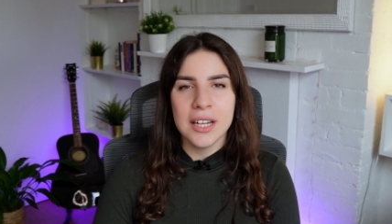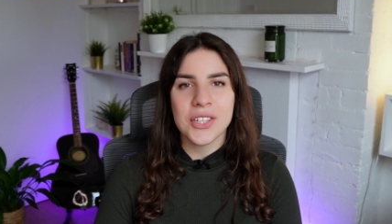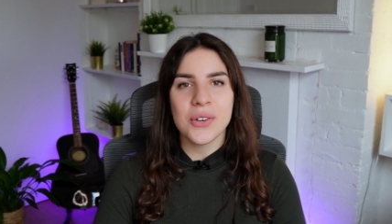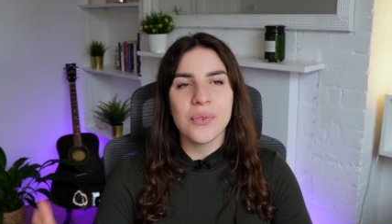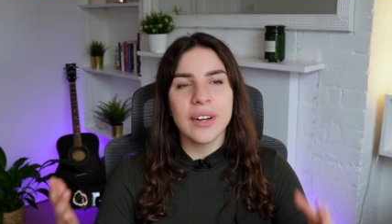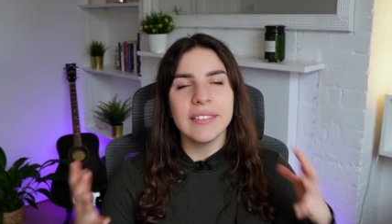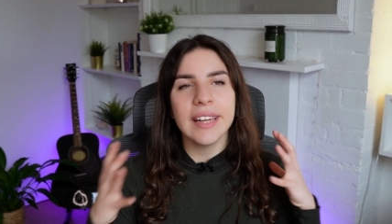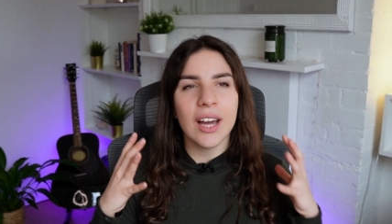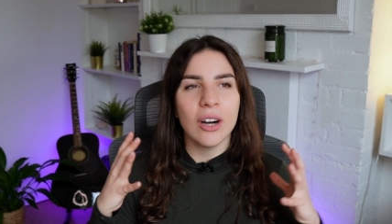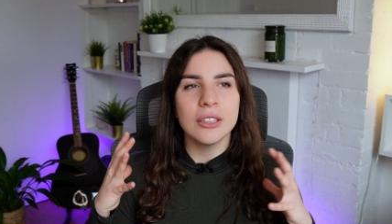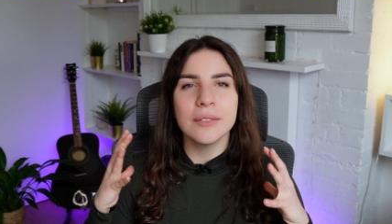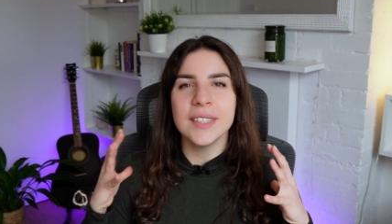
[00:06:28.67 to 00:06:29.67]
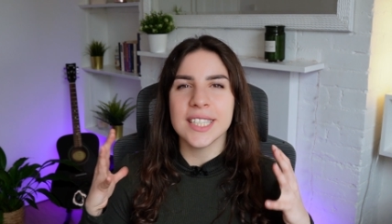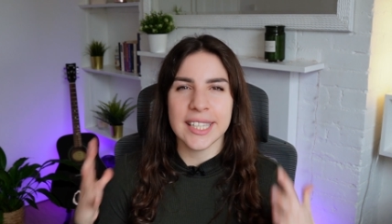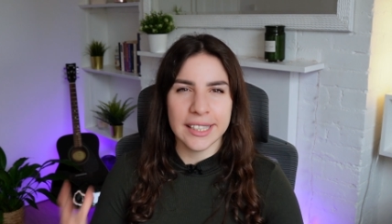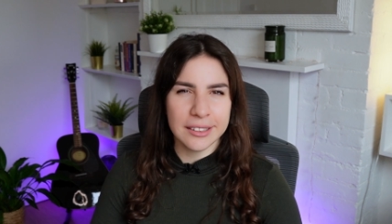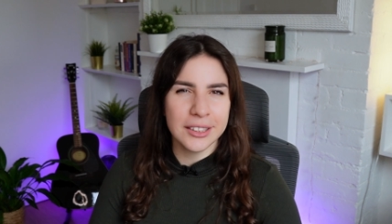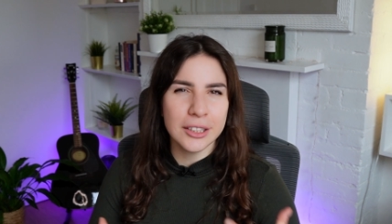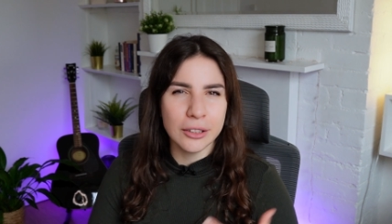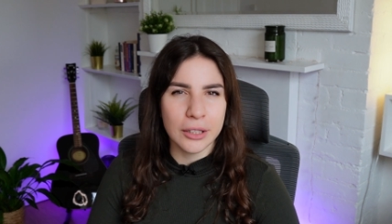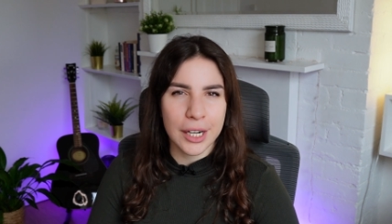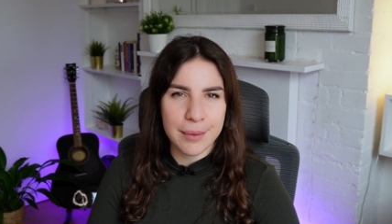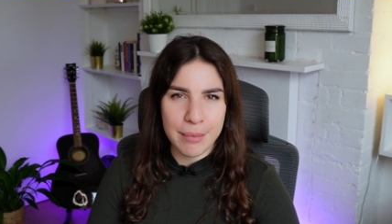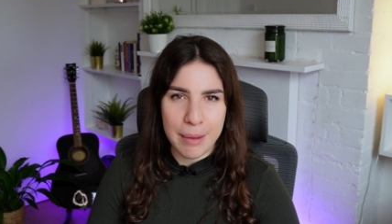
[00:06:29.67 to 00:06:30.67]
So really all the skills you
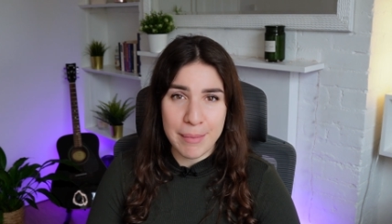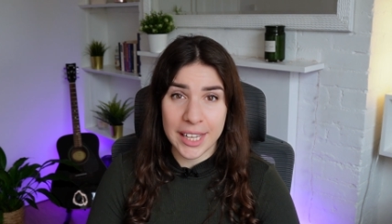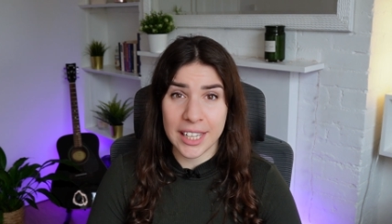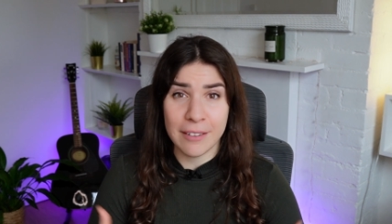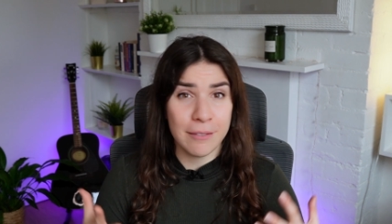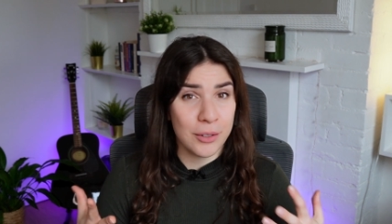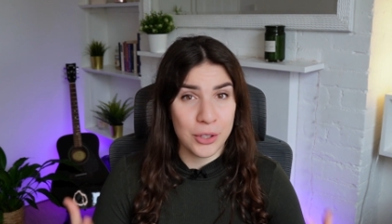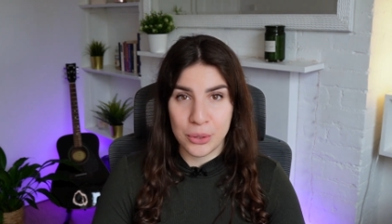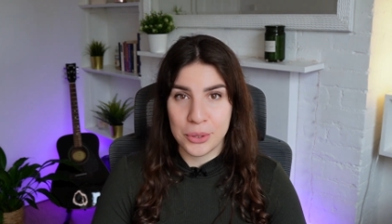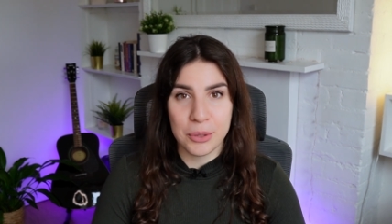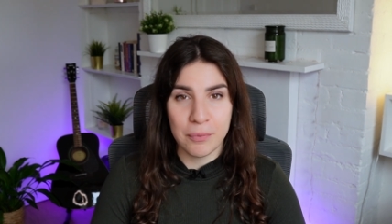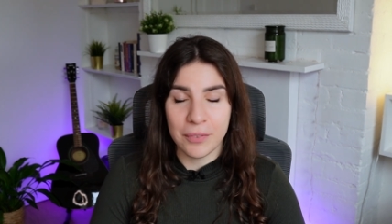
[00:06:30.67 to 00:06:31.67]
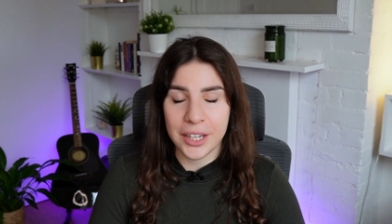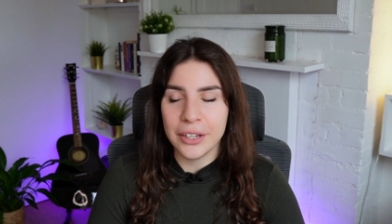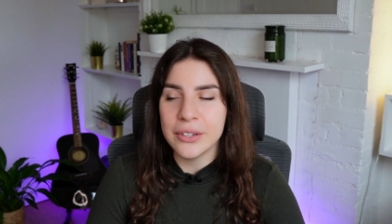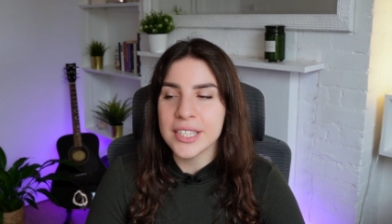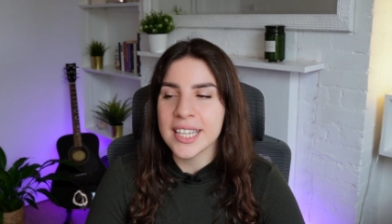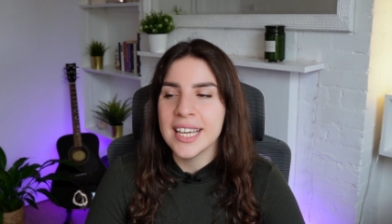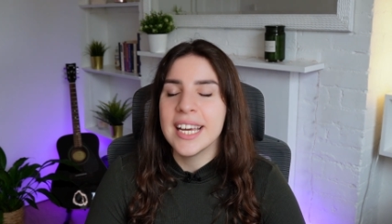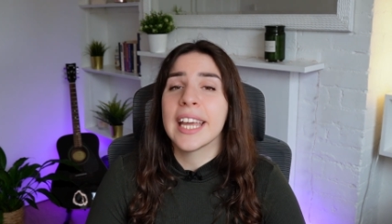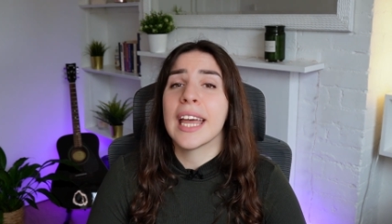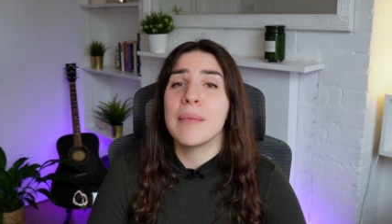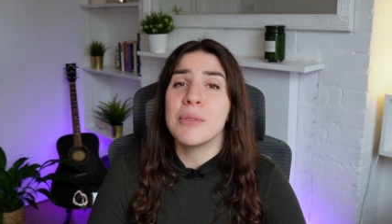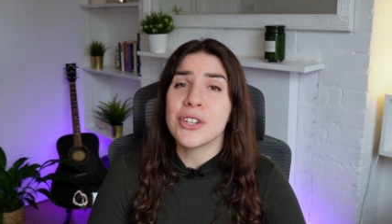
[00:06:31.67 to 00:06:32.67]
learn by making YouTube videos
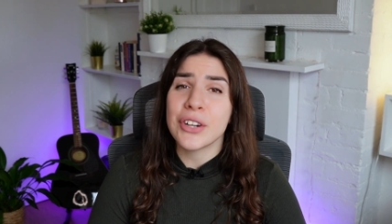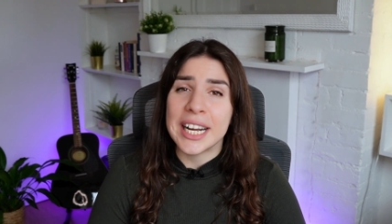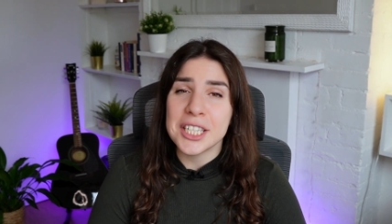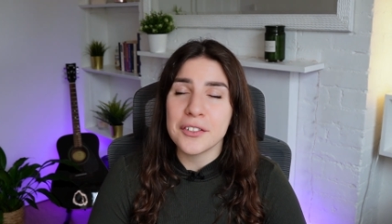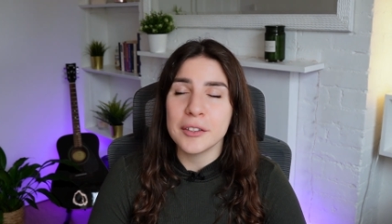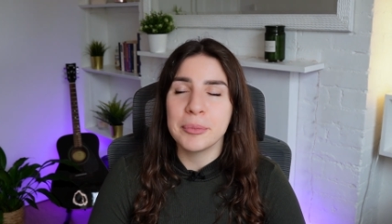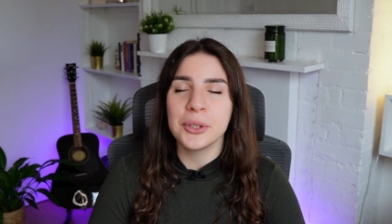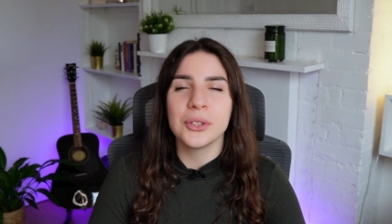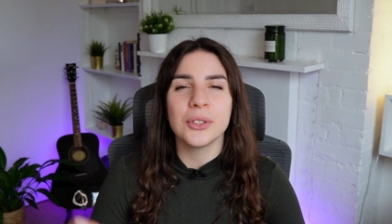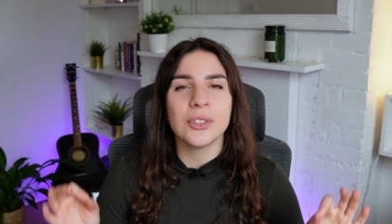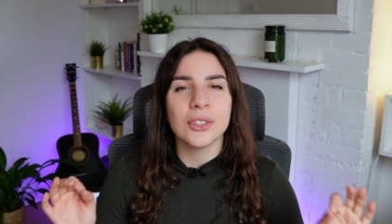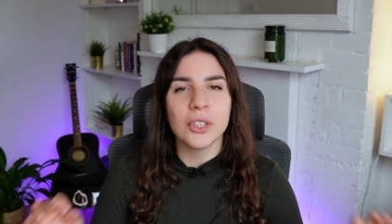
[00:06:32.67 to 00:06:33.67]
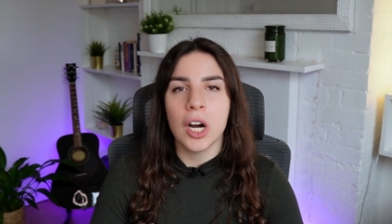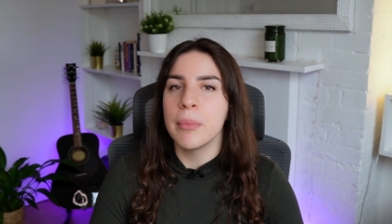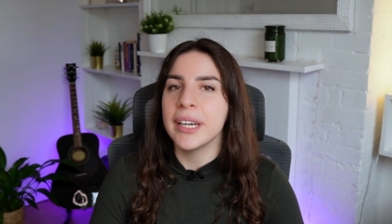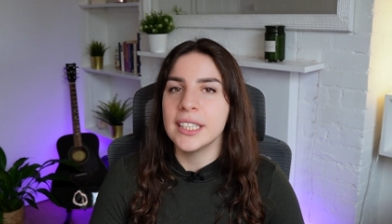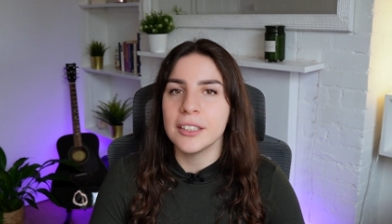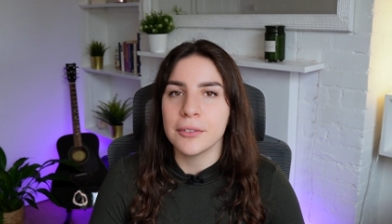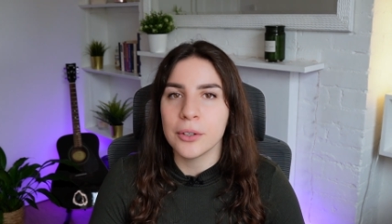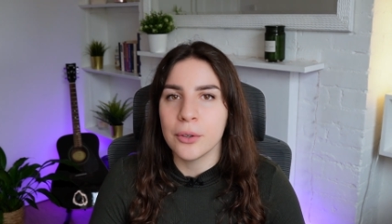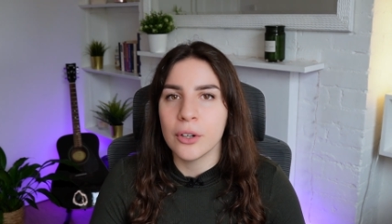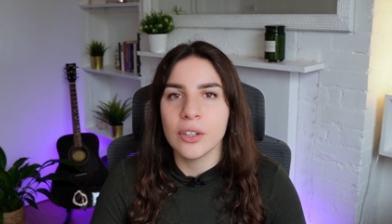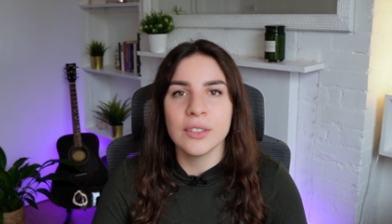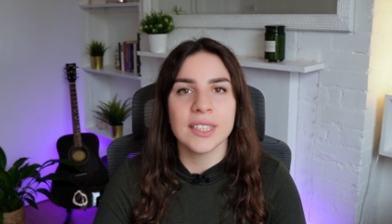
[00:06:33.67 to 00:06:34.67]
can be transferable to so many
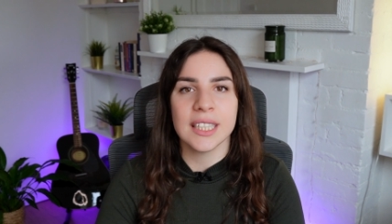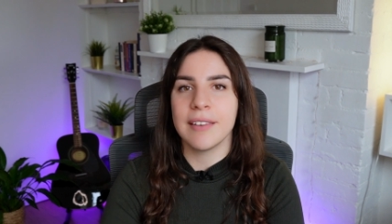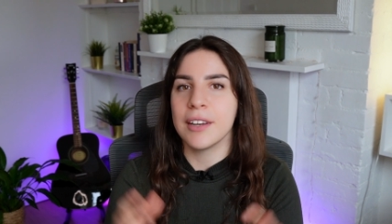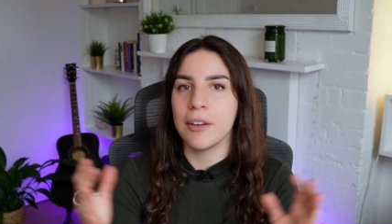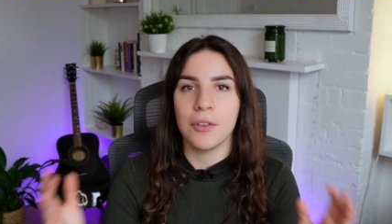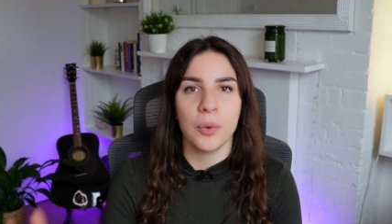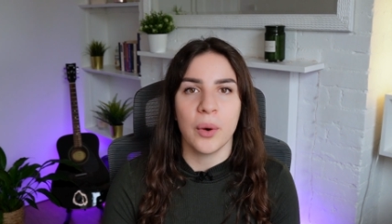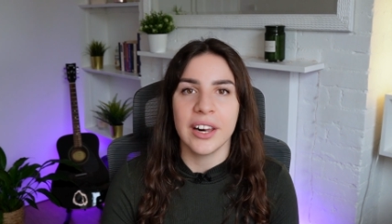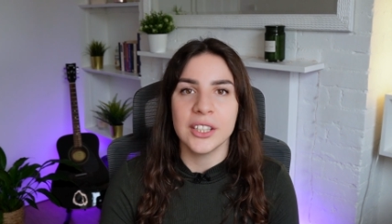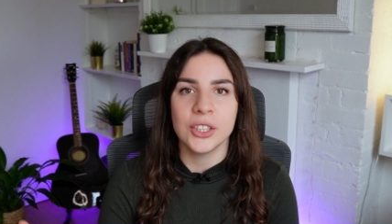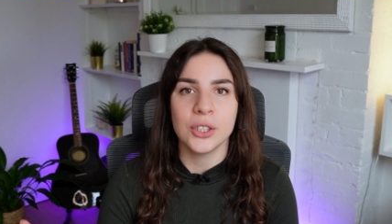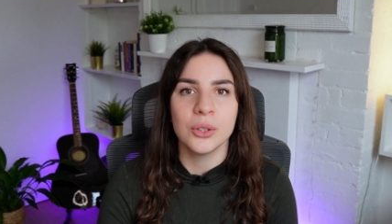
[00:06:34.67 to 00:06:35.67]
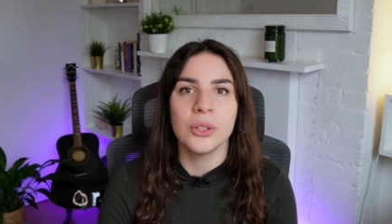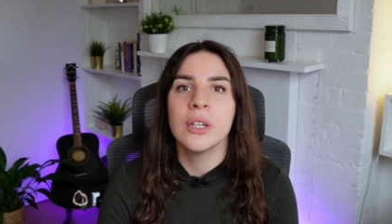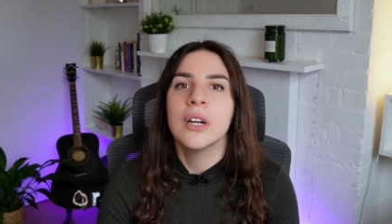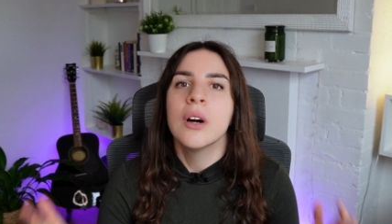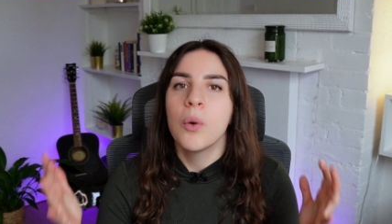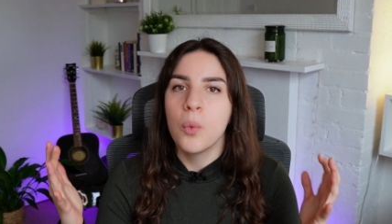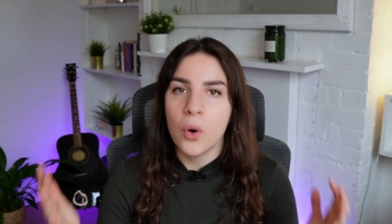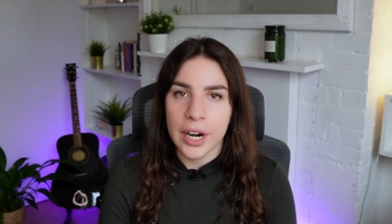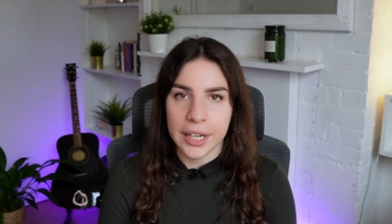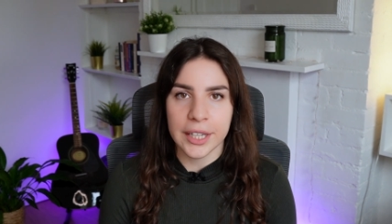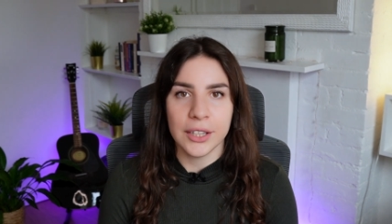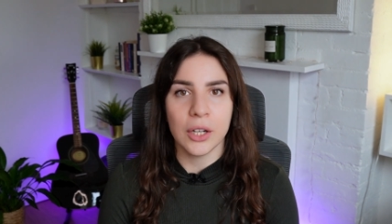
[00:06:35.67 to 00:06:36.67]
different roles, even if you wanted to
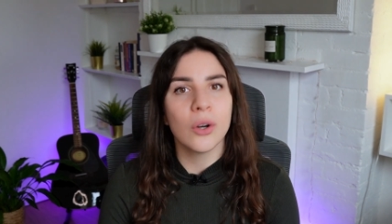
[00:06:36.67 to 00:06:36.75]
work in the